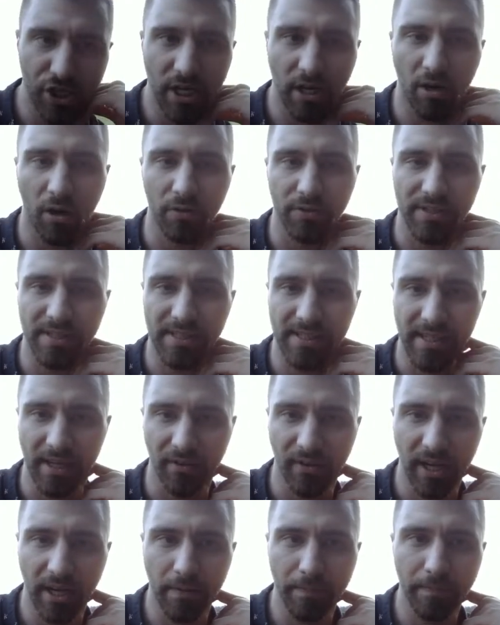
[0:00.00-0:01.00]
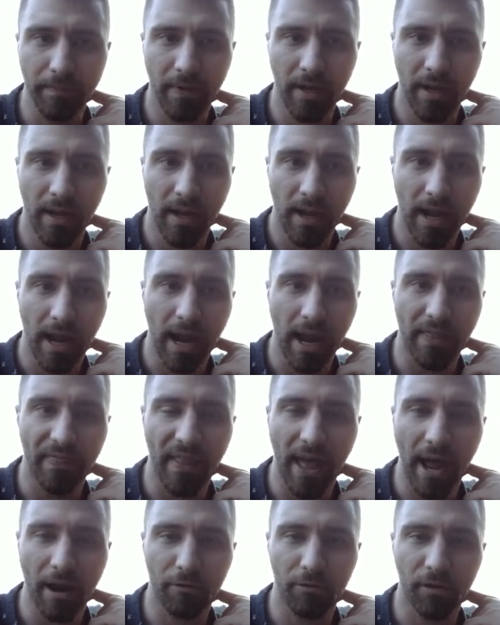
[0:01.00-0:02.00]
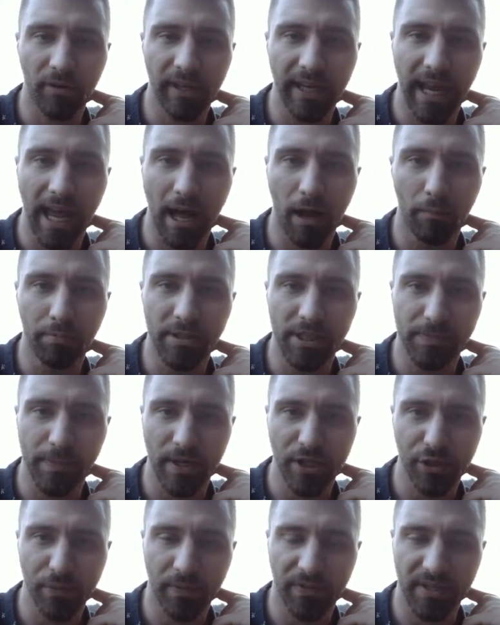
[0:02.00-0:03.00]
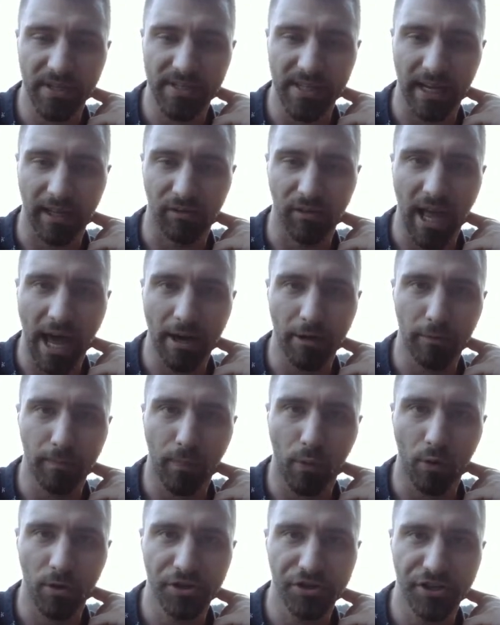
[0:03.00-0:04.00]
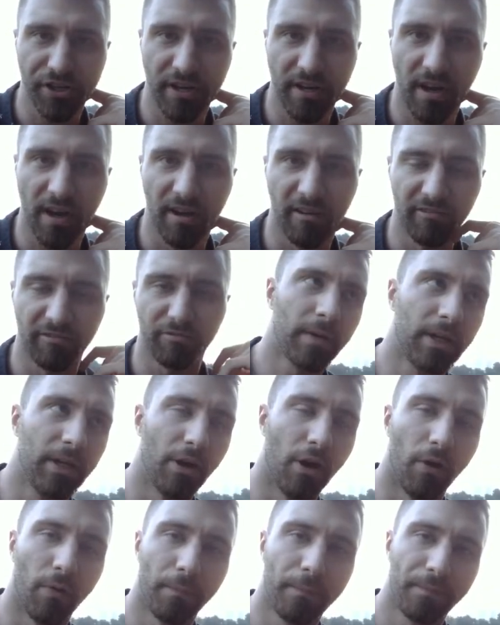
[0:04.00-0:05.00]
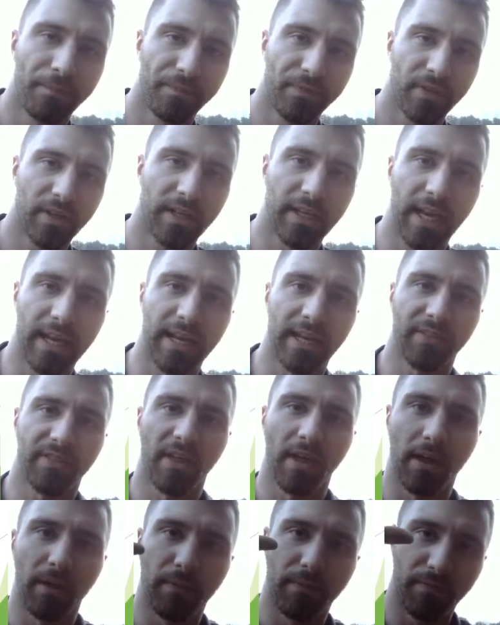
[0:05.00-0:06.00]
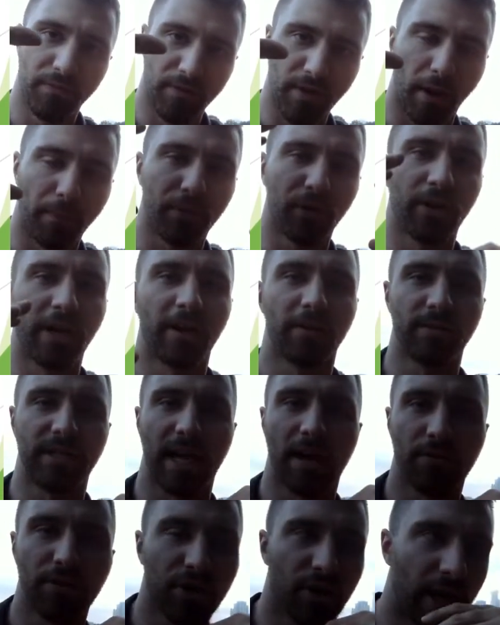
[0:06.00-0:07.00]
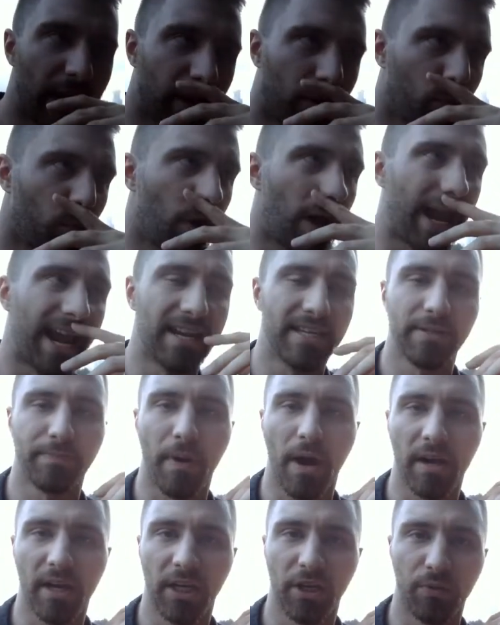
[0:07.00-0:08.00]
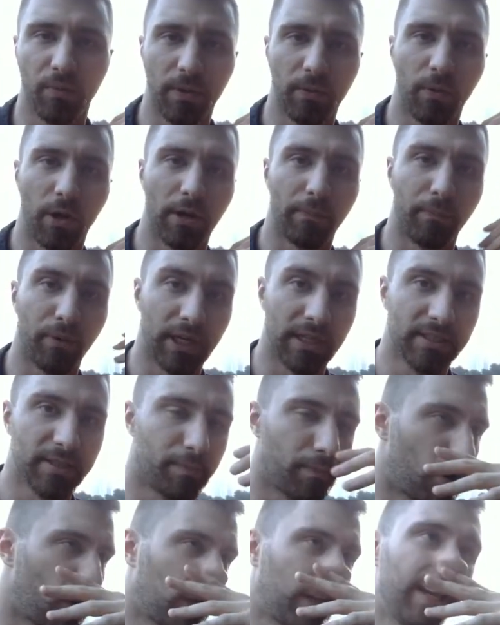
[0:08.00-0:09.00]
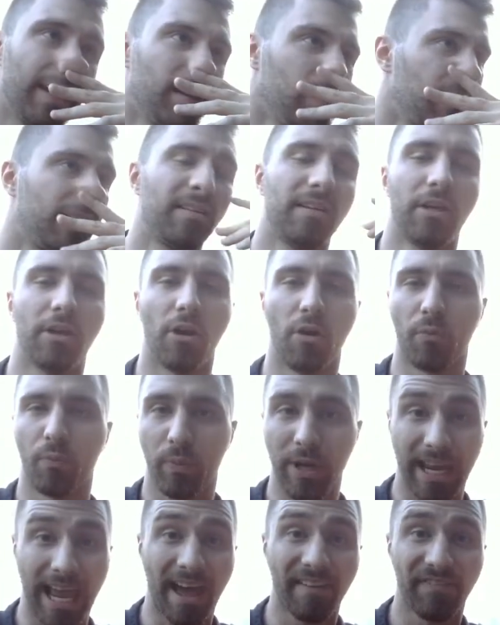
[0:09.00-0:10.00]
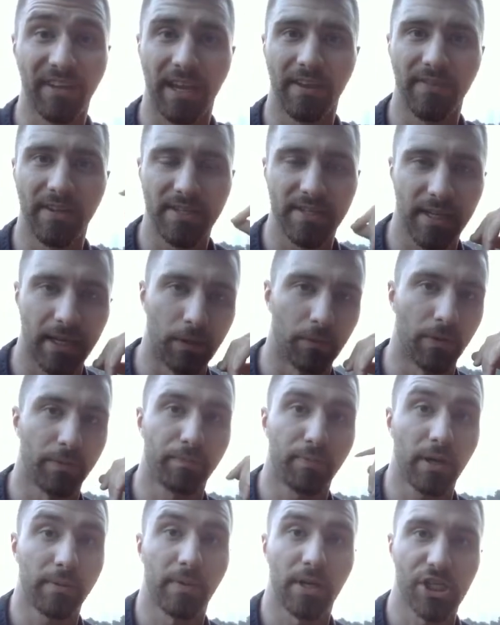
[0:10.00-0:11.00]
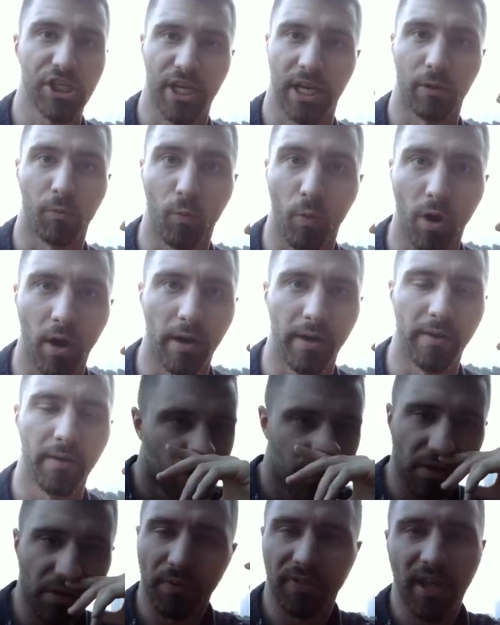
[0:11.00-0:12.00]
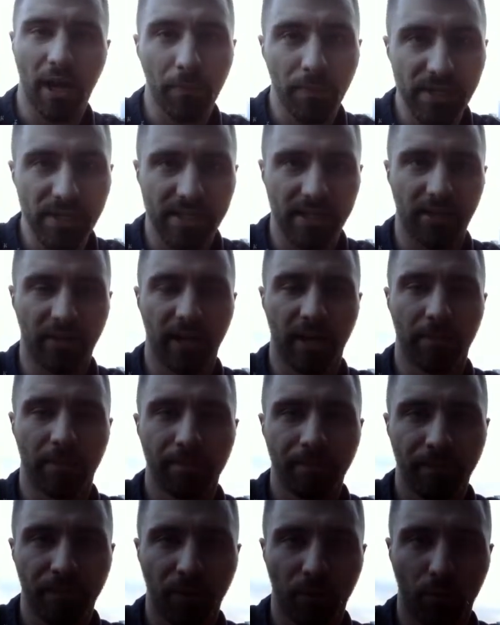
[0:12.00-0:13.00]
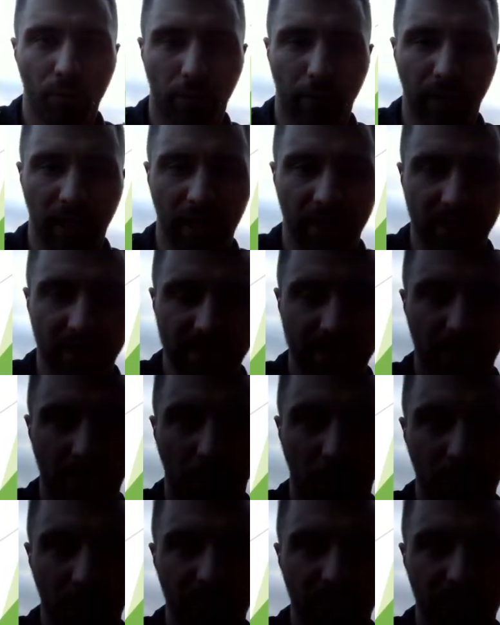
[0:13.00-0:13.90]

called Celium, and that really helped, especially with this like latter portion of you know getting the number narrowed down to like what antibody do we want to bring to market. You know, we have to end this thing with pretty much like one. So with the help of Celium, we're bringing this number